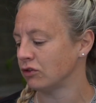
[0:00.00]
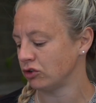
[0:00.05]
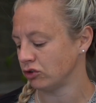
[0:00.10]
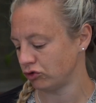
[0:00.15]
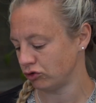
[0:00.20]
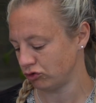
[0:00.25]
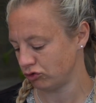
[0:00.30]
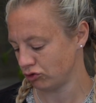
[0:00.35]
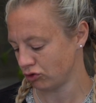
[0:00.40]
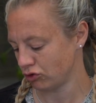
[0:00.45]

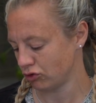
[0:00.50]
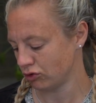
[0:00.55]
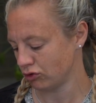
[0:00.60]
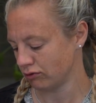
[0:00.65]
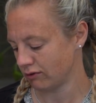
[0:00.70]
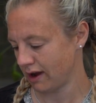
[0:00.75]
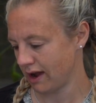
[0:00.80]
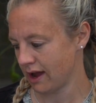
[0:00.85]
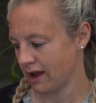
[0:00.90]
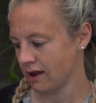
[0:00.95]

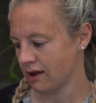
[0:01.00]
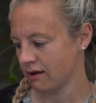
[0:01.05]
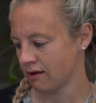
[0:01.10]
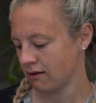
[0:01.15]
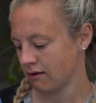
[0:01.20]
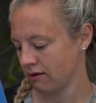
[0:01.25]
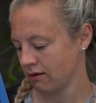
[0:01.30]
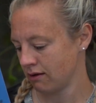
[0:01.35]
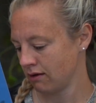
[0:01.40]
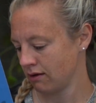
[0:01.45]
story.
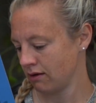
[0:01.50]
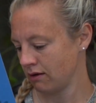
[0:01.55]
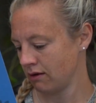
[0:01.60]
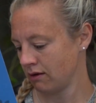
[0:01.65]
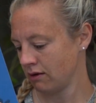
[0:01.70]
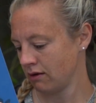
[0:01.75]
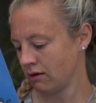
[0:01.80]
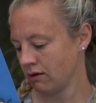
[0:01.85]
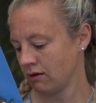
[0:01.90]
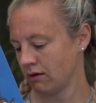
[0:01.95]

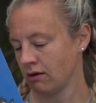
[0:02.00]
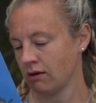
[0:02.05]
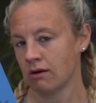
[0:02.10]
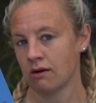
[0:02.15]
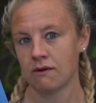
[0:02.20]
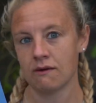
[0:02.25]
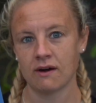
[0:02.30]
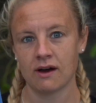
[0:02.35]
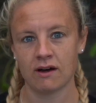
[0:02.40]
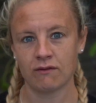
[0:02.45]

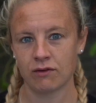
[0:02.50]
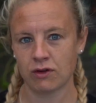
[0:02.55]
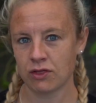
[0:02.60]
Have